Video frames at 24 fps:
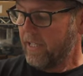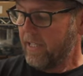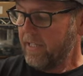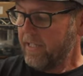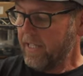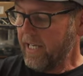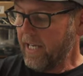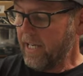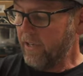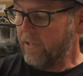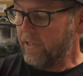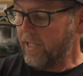
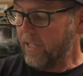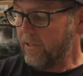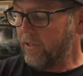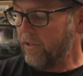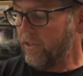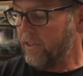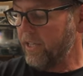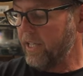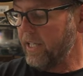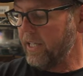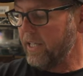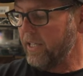Now, another
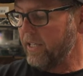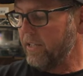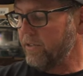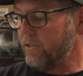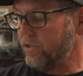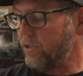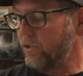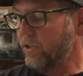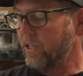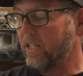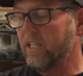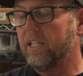thing is
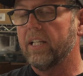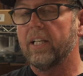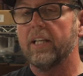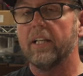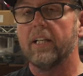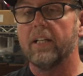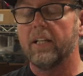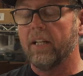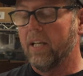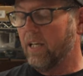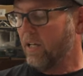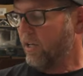you can
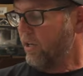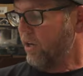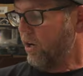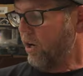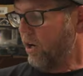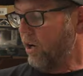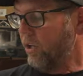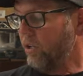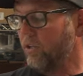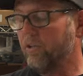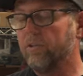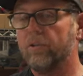get
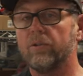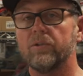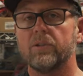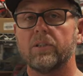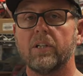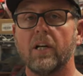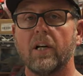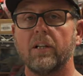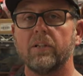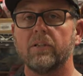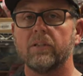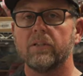all of those
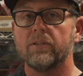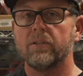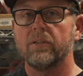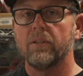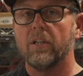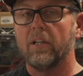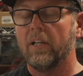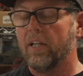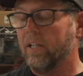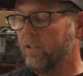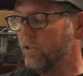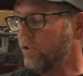colors.
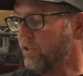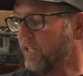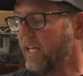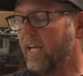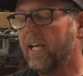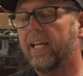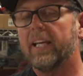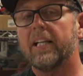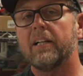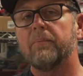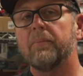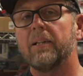You
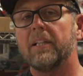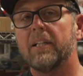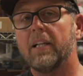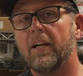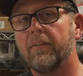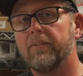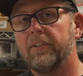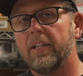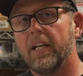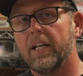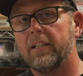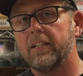can't get them in
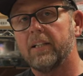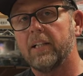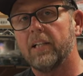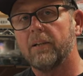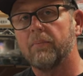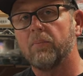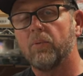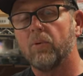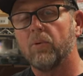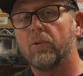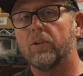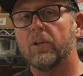left hand
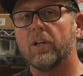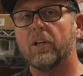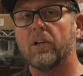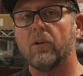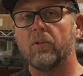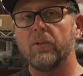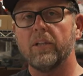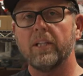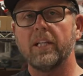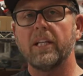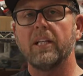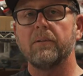anymore. You can
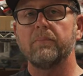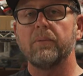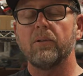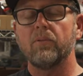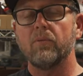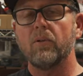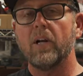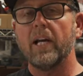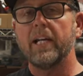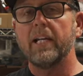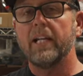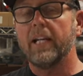only get them in
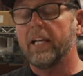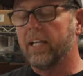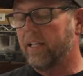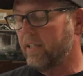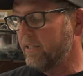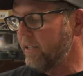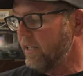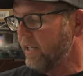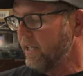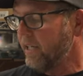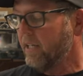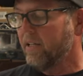right
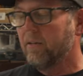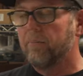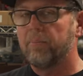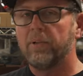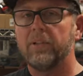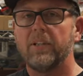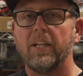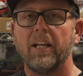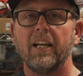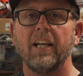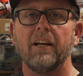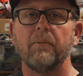hand.
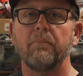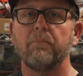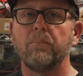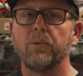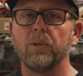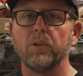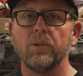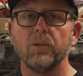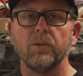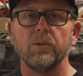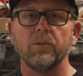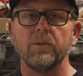But they have
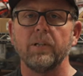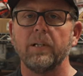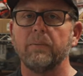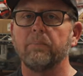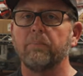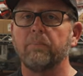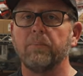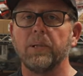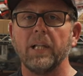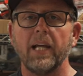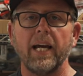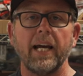blue
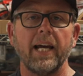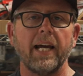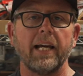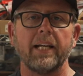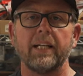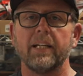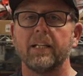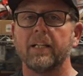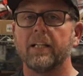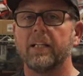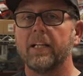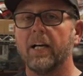and
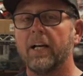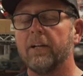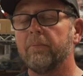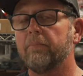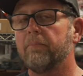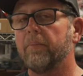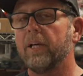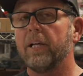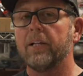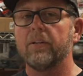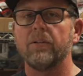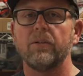black,
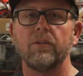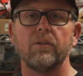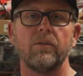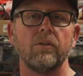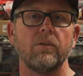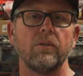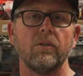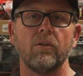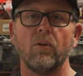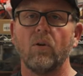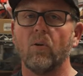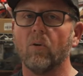gunmetal,
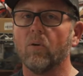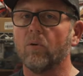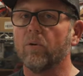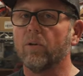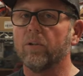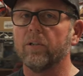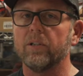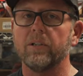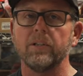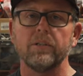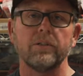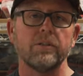
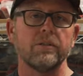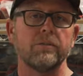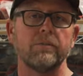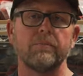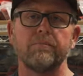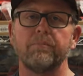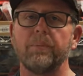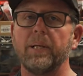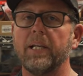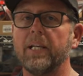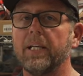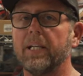orange,
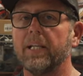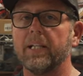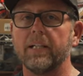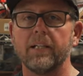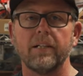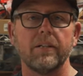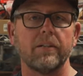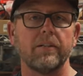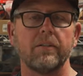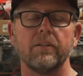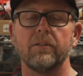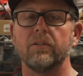
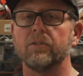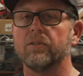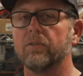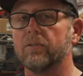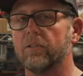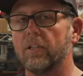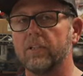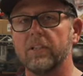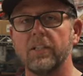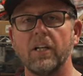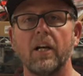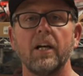pink. There's
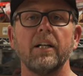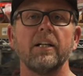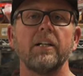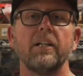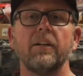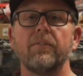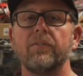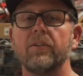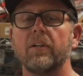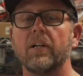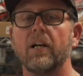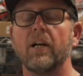a ton of
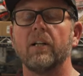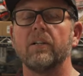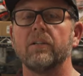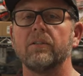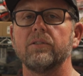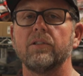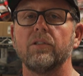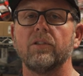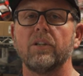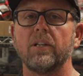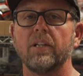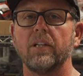different
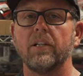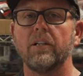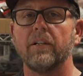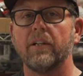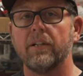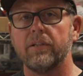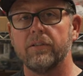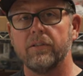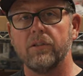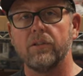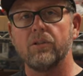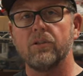colors that you can
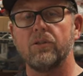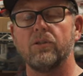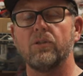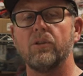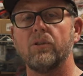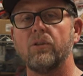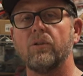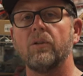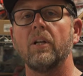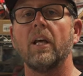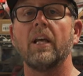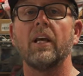get to
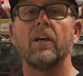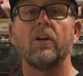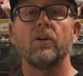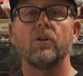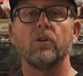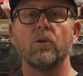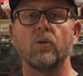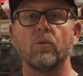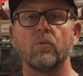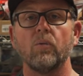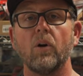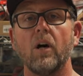suit
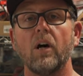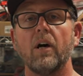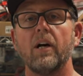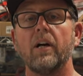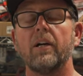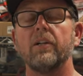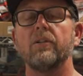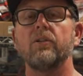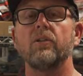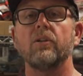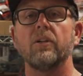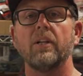your
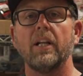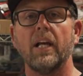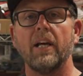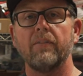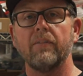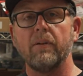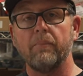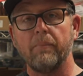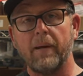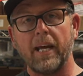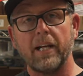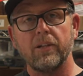rod. You can have
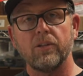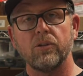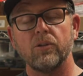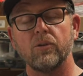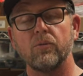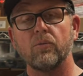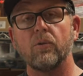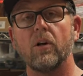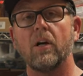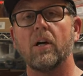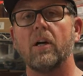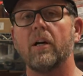it match your
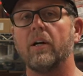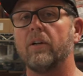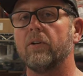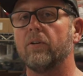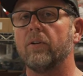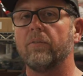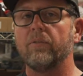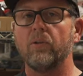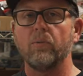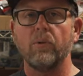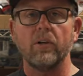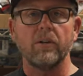rod, or
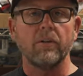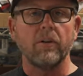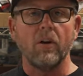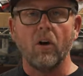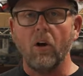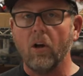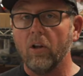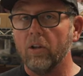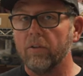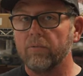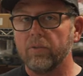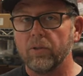if you want
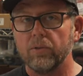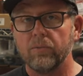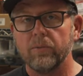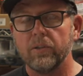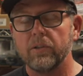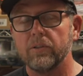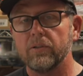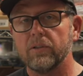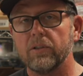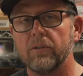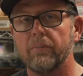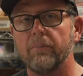all of your
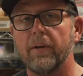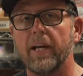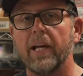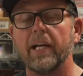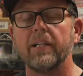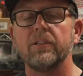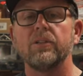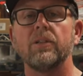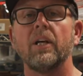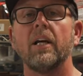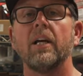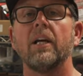reels to
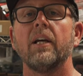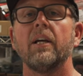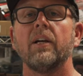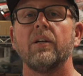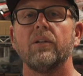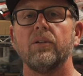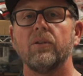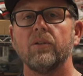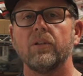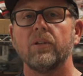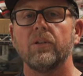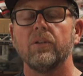match,
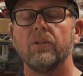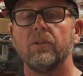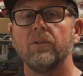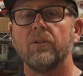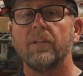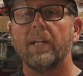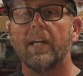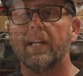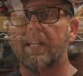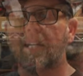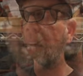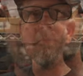you can do
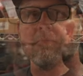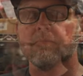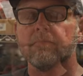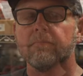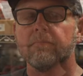that.